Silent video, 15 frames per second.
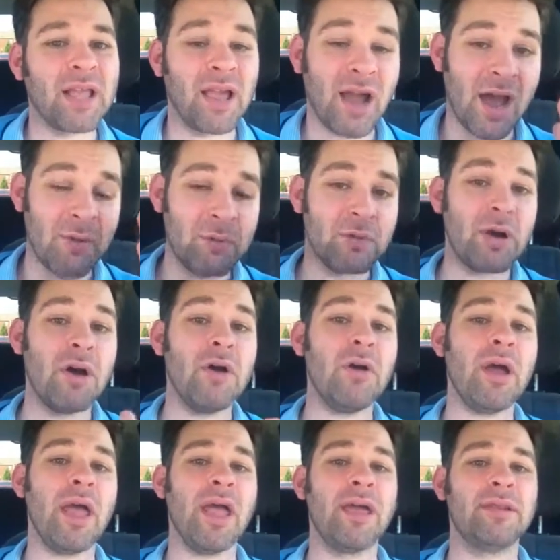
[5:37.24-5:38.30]
I will go,
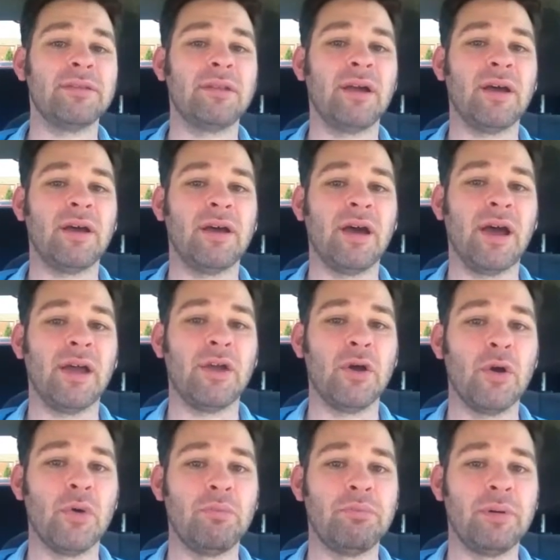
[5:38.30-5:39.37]
and I
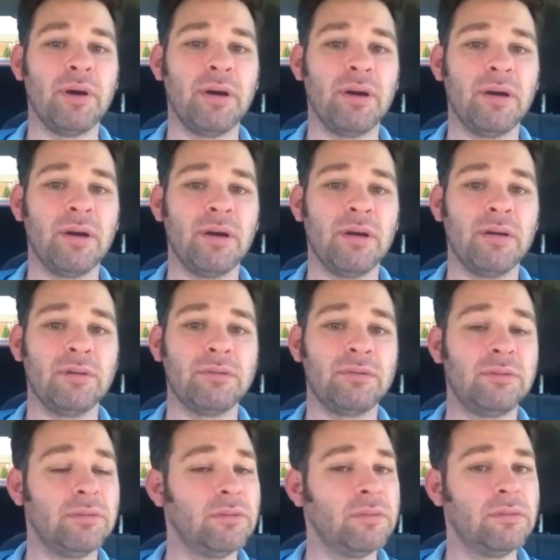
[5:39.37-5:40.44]
hope
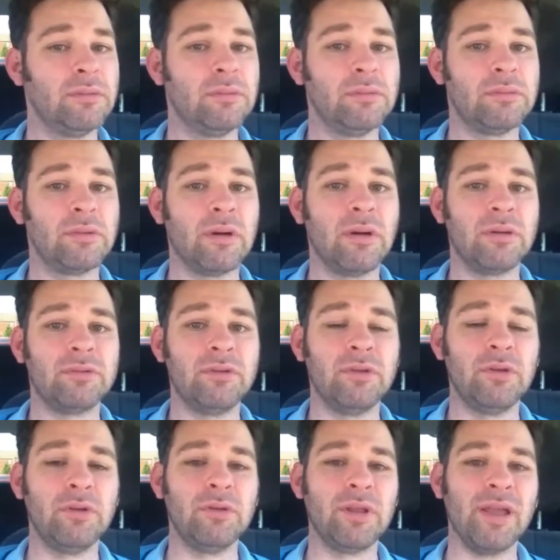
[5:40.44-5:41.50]
to talk to
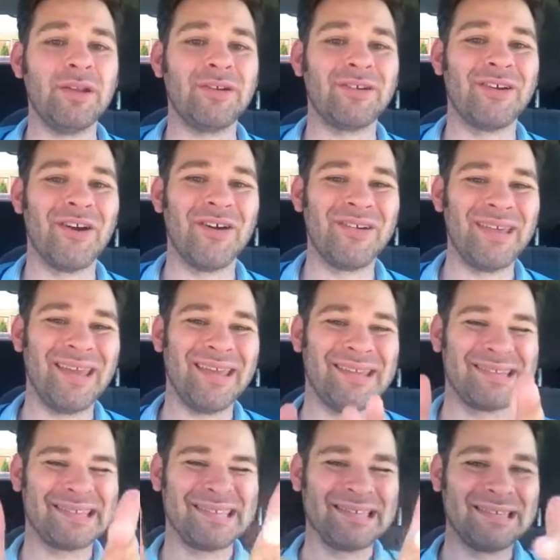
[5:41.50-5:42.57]
you later. Okay,
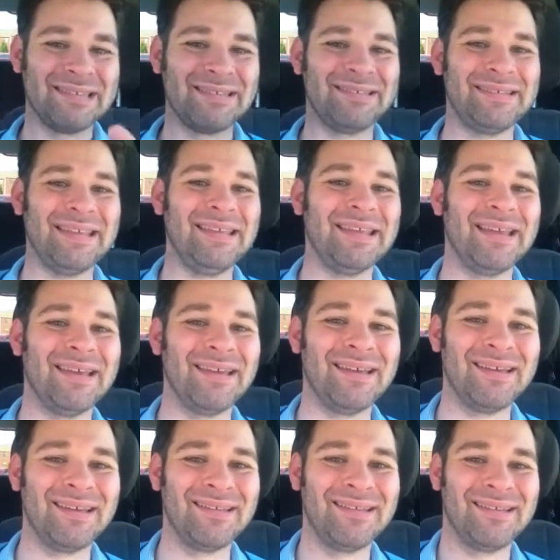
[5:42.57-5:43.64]
see ya.